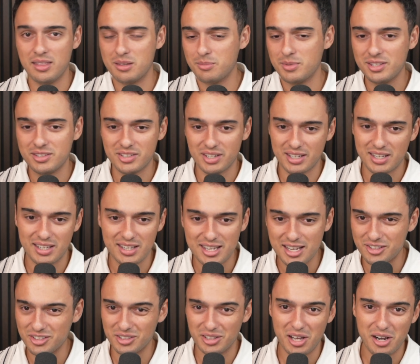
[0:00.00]
That means like it
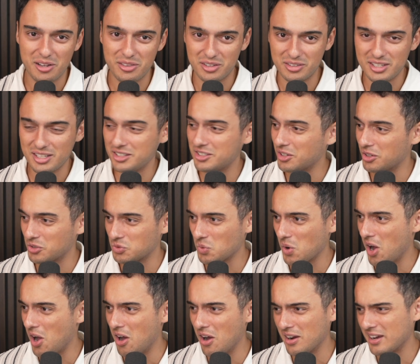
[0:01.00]
gets a lot of the details
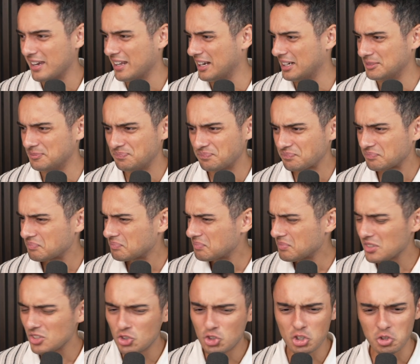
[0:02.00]
wrong, and
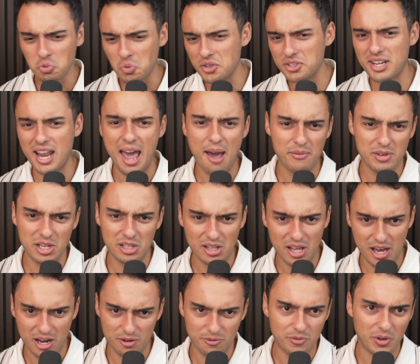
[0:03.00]
just wasn't having a
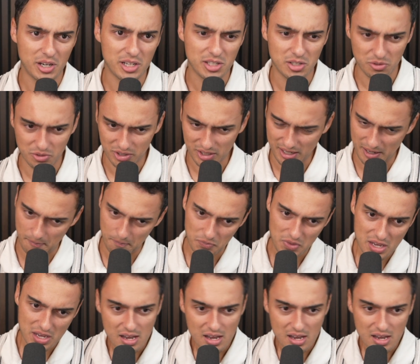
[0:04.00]
lot of fun using it.